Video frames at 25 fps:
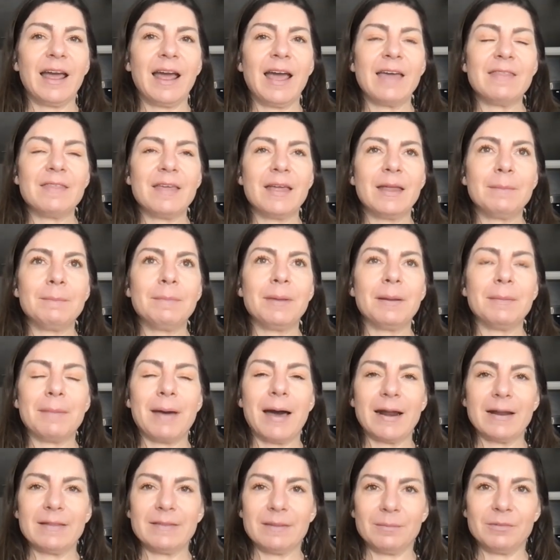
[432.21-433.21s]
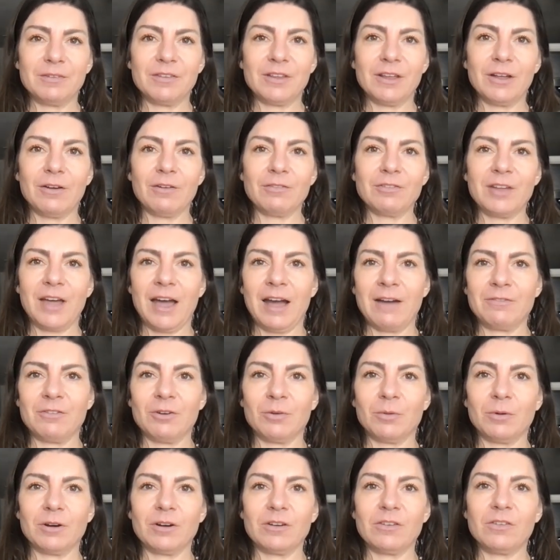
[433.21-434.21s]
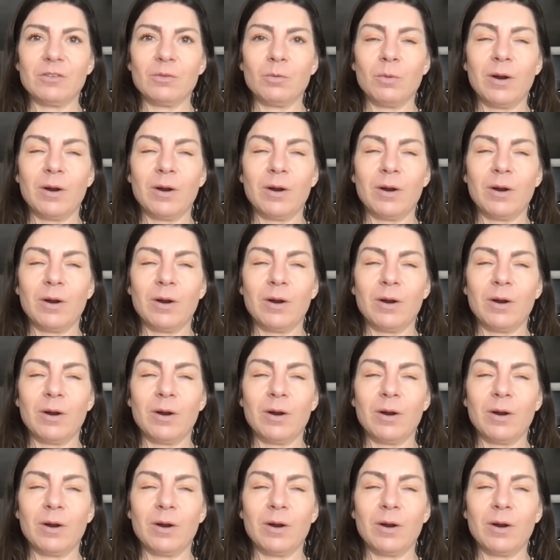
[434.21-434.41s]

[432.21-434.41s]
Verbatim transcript: and then been mad at themselves afterwards.